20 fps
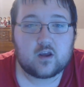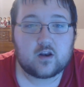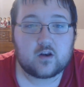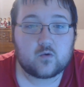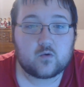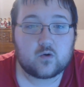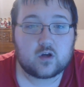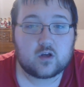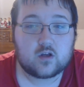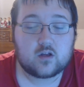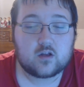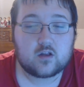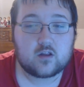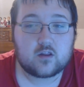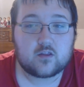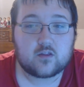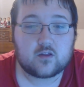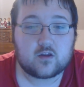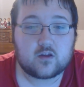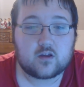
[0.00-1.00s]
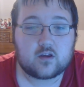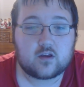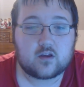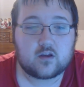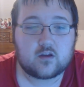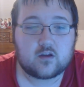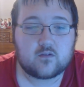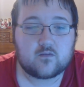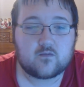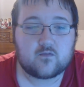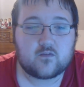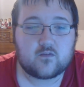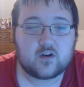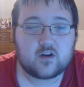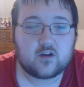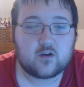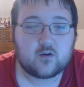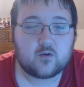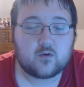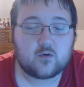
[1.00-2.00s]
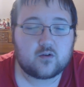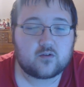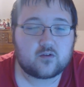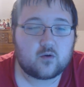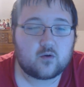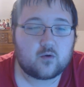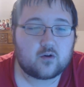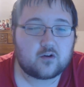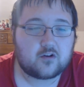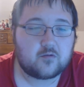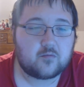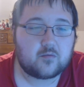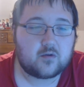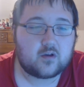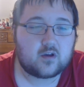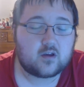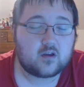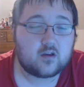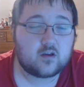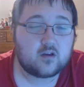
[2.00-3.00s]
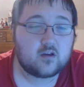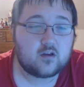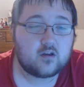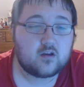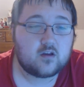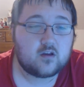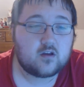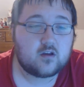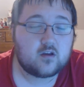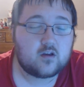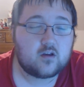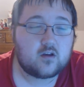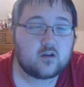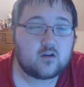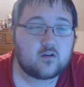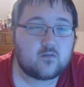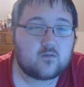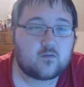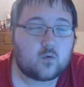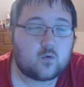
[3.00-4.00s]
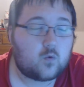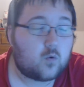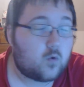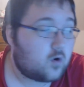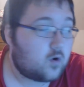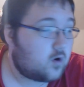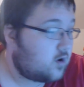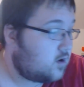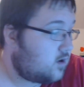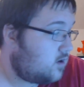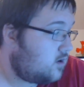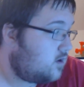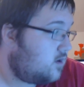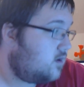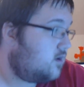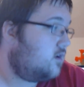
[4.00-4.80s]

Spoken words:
Anyway, the video is going to be for